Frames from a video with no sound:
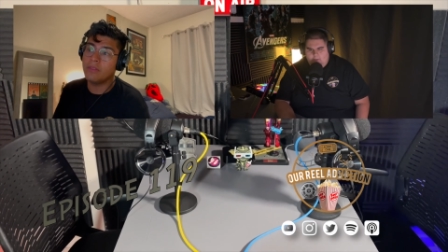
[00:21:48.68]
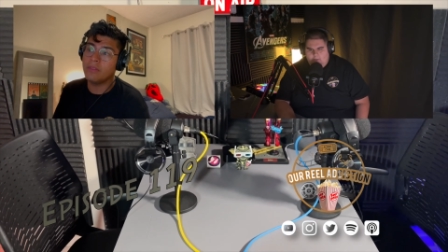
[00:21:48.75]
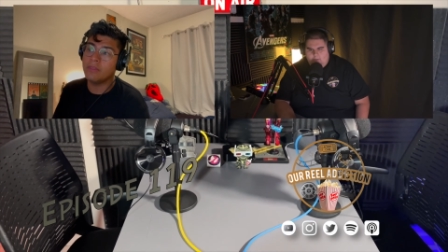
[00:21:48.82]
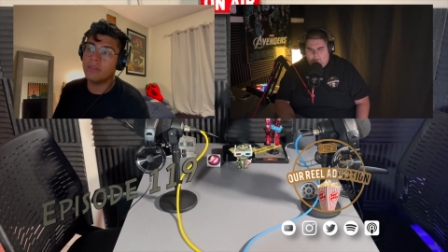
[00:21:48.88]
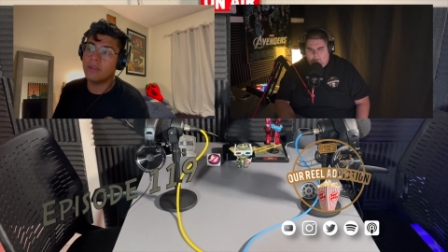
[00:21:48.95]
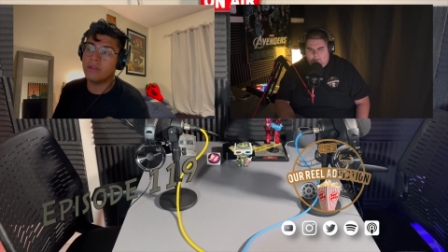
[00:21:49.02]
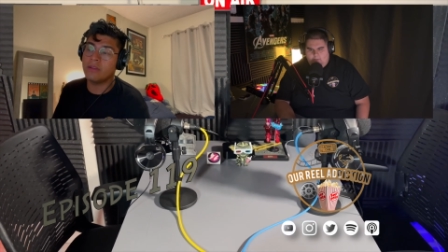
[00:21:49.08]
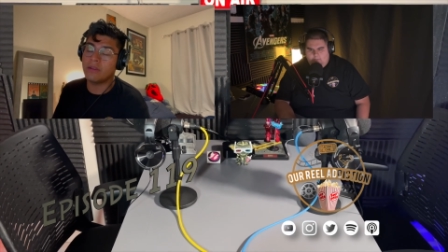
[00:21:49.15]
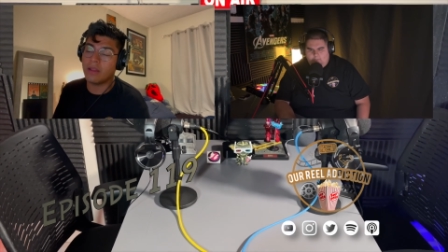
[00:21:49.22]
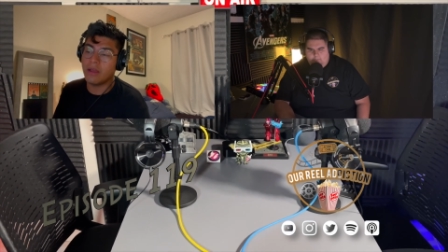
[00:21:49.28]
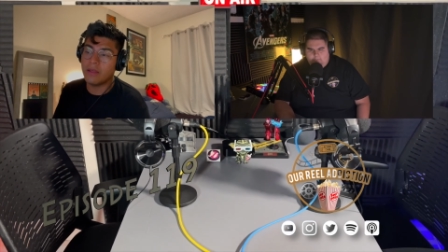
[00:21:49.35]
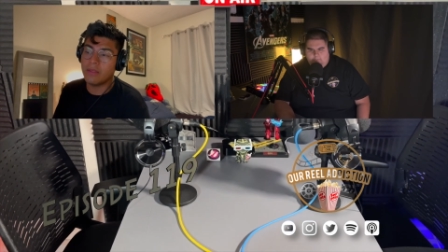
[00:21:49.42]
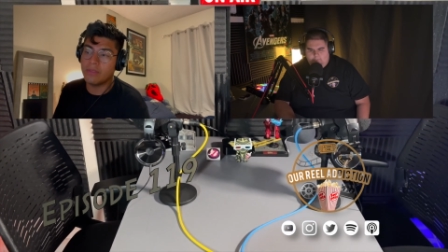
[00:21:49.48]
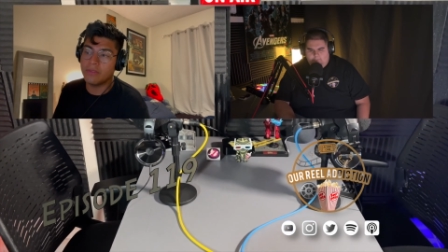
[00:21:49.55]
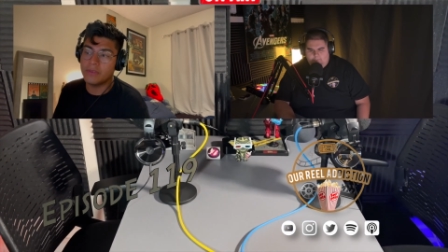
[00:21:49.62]
then
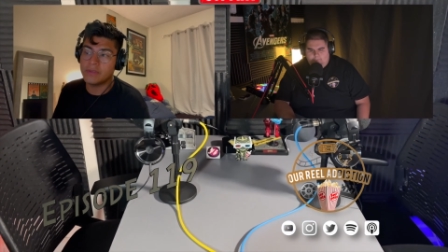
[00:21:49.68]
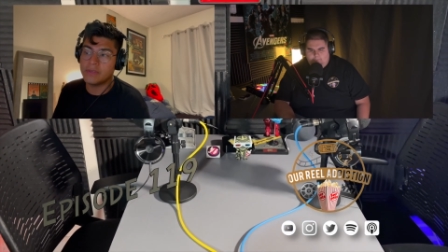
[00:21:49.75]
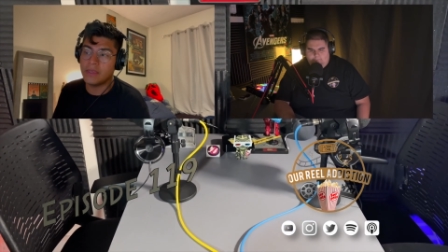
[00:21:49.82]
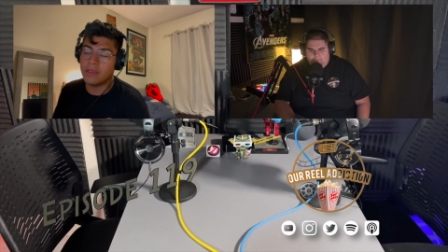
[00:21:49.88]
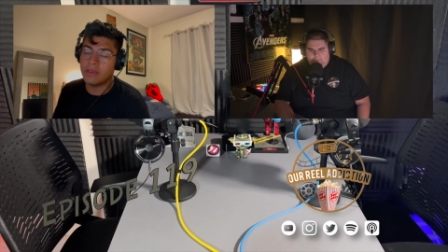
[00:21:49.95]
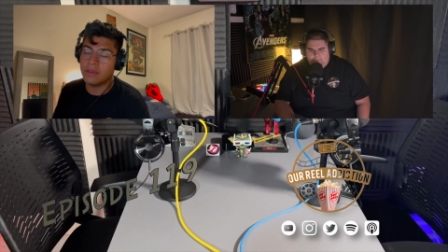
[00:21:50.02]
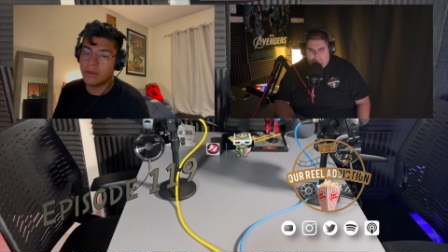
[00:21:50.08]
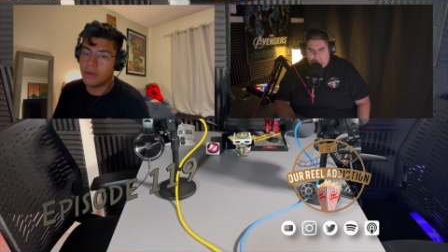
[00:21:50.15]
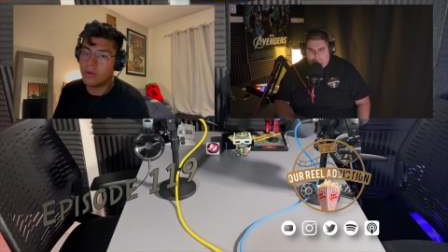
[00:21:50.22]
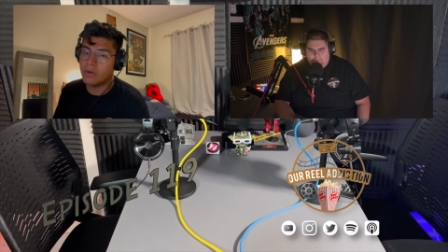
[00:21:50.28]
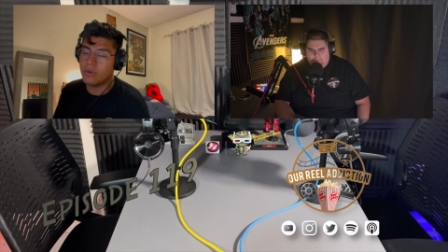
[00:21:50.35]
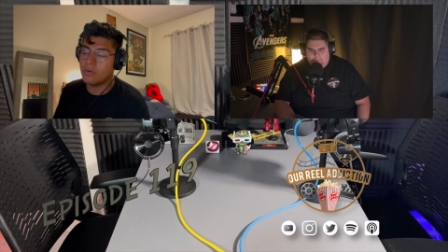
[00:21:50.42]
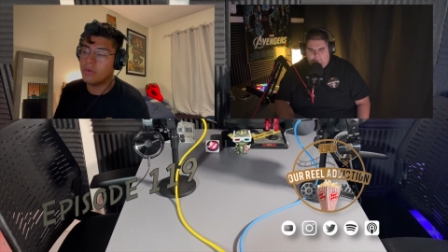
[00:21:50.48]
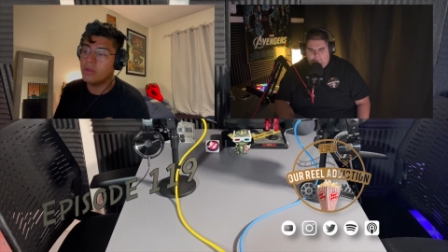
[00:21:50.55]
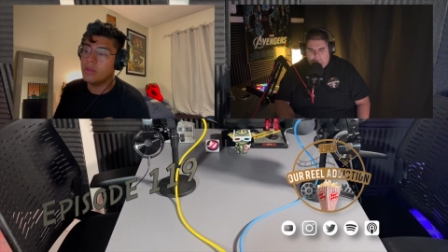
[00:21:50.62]
the
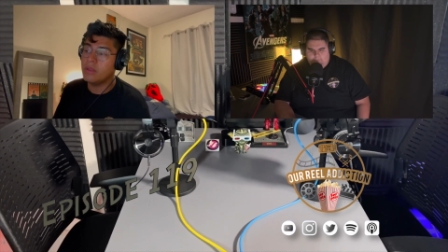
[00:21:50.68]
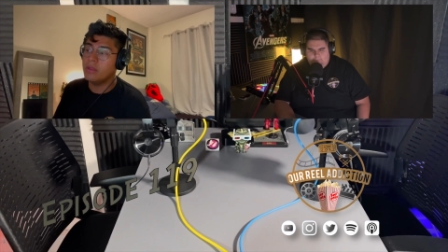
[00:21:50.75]
CEO,